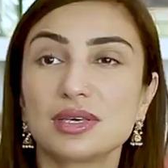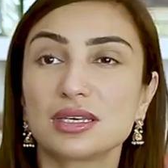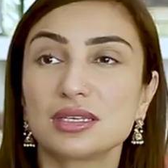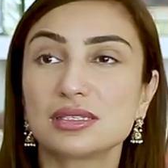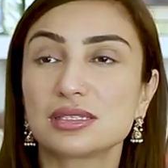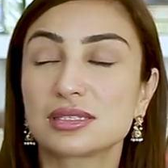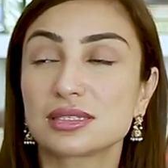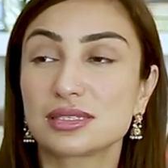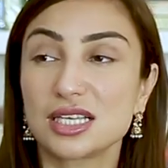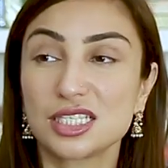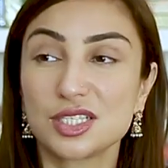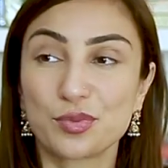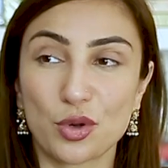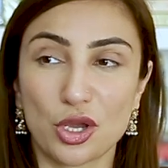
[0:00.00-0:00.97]
making
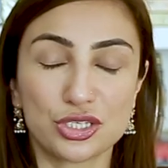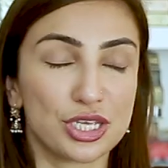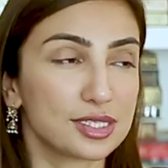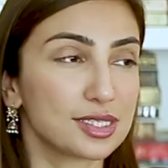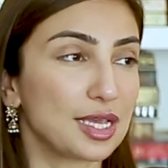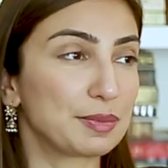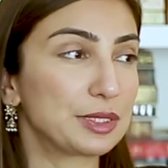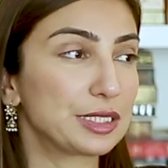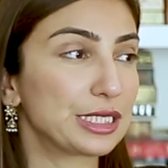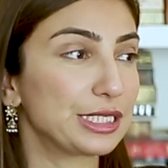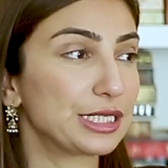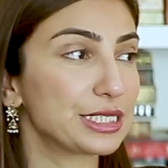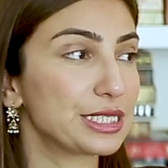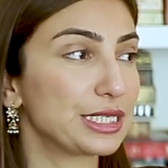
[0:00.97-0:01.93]
6 projects
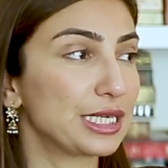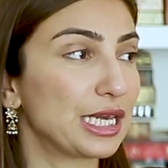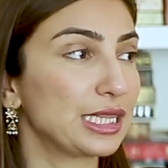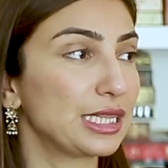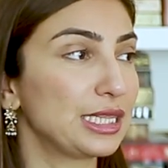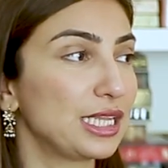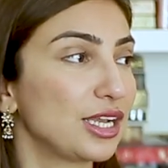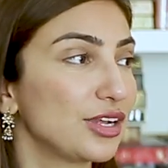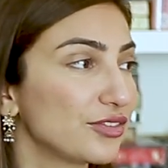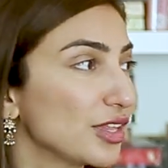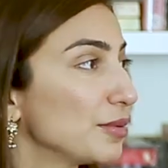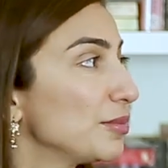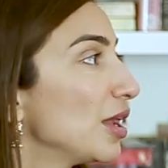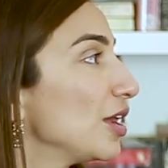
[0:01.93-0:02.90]
simultaneously and none of
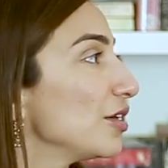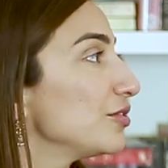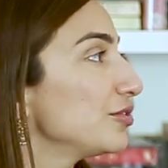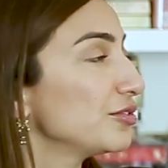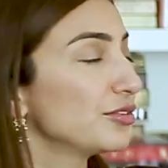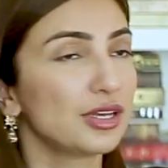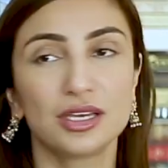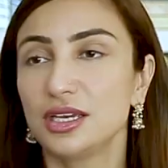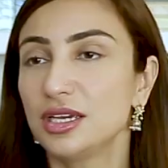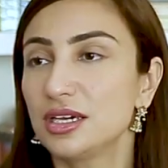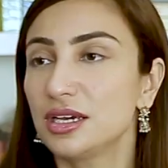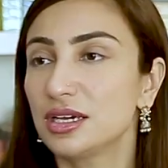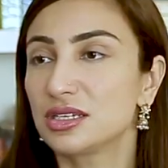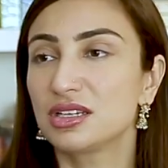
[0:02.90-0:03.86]
them have
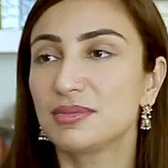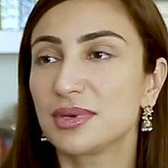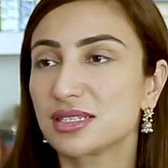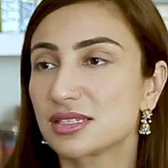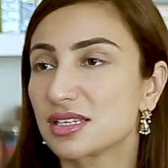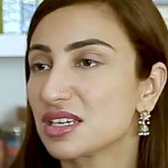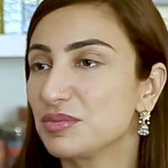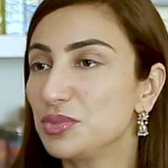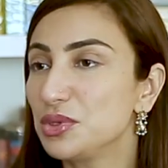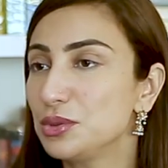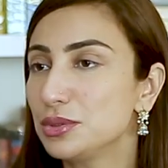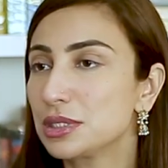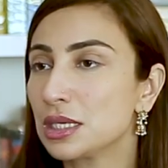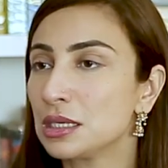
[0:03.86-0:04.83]
domestic
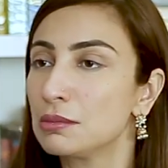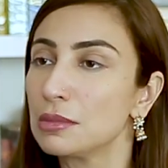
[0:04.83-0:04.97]
abuse. And